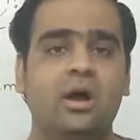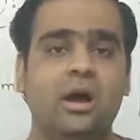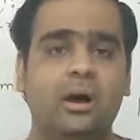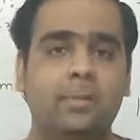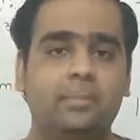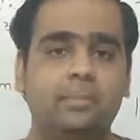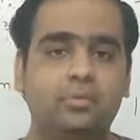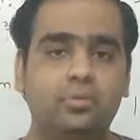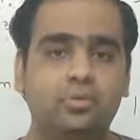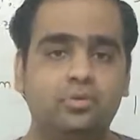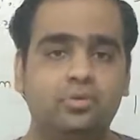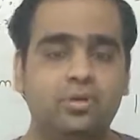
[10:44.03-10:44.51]

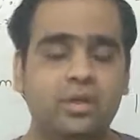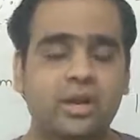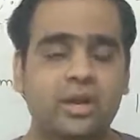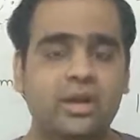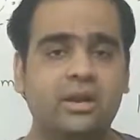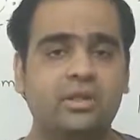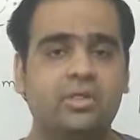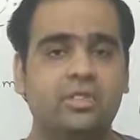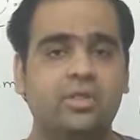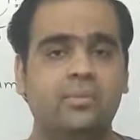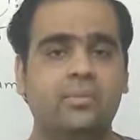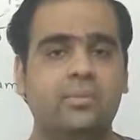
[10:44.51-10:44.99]
up to 3
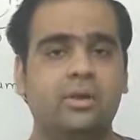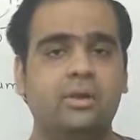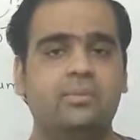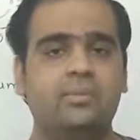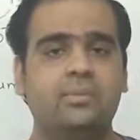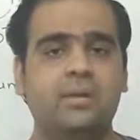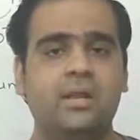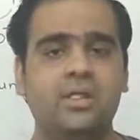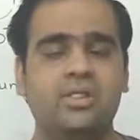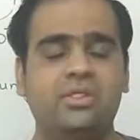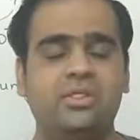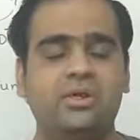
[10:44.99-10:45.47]
decimal
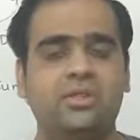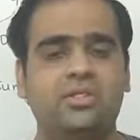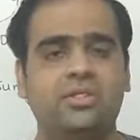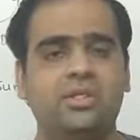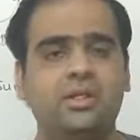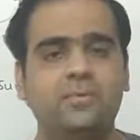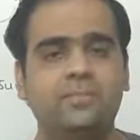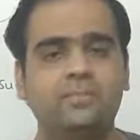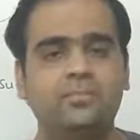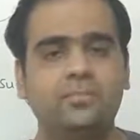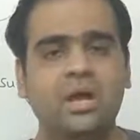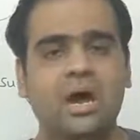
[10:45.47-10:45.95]
places,
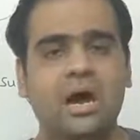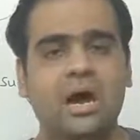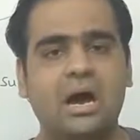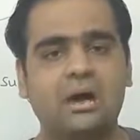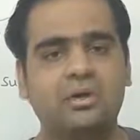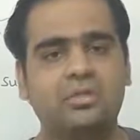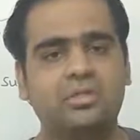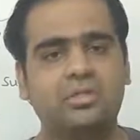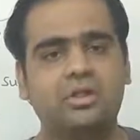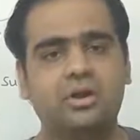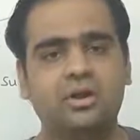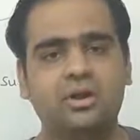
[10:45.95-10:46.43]
the
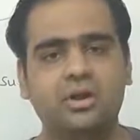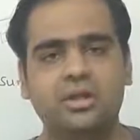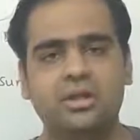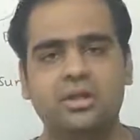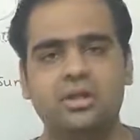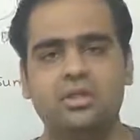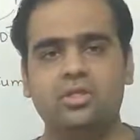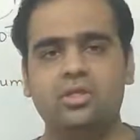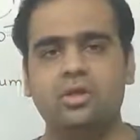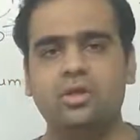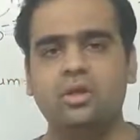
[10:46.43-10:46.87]
answer is